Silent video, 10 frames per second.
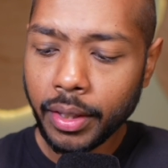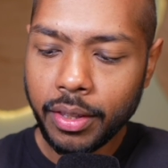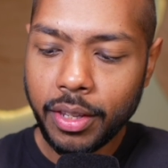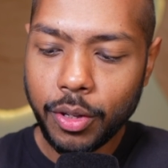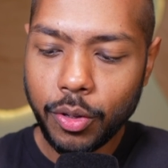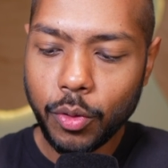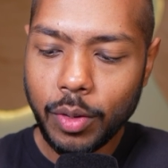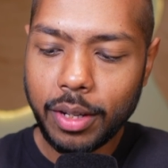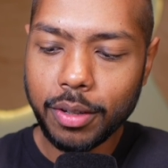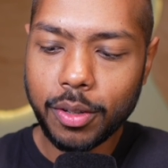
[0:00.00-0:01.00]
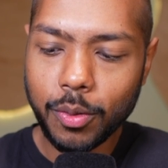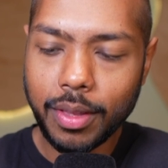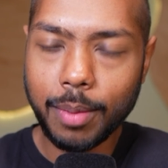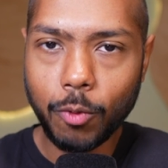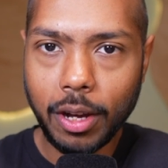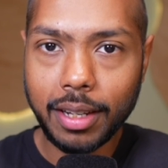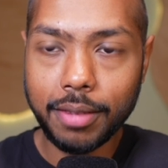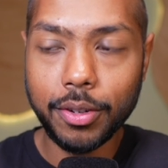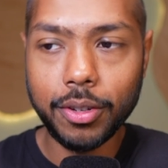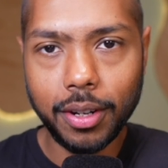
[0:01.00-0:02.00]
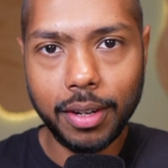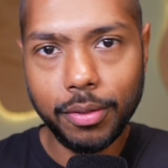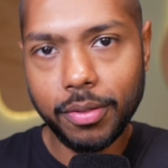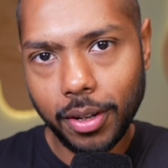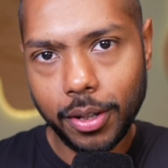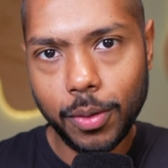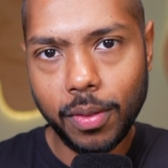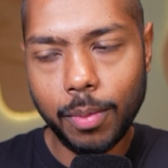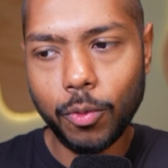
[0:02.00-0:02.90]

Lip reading: You need to tune them well. And if you've not tuned them